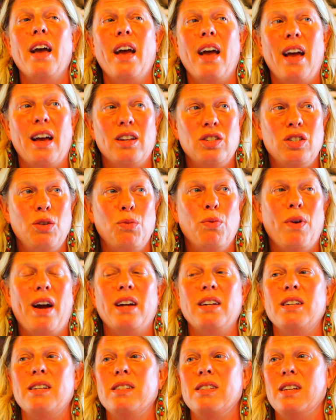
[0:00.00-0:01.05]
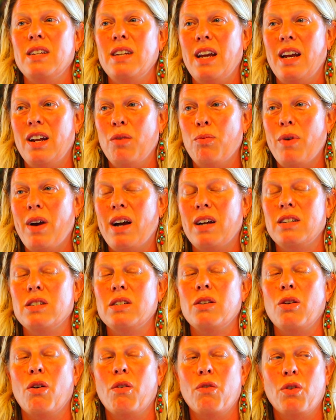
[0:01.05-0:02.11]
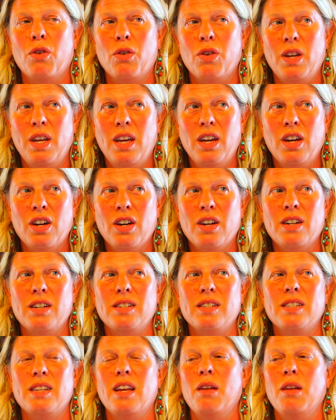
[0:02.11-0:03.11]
as you practice the deity practice over years,